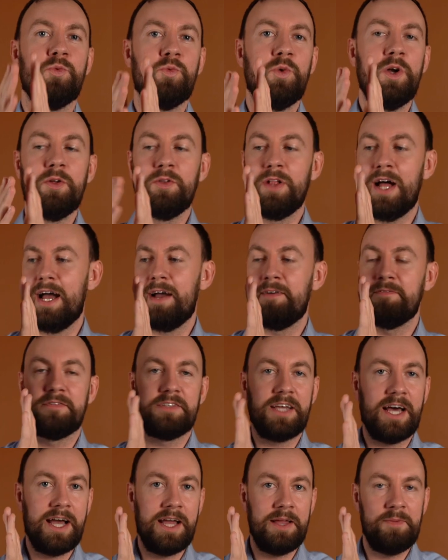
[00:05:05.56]
will have
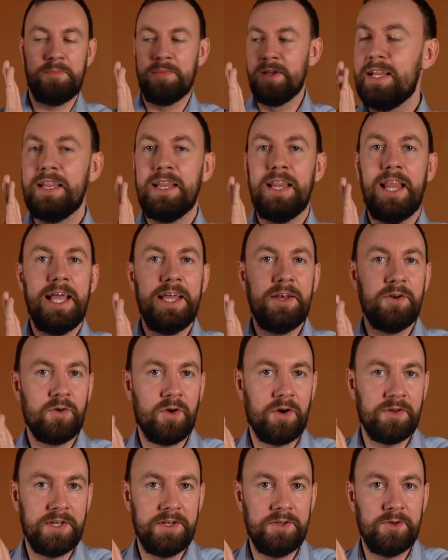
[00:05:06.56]
time later
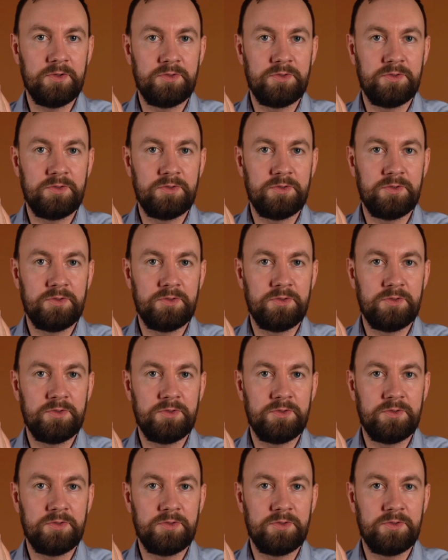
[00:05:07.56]
on in your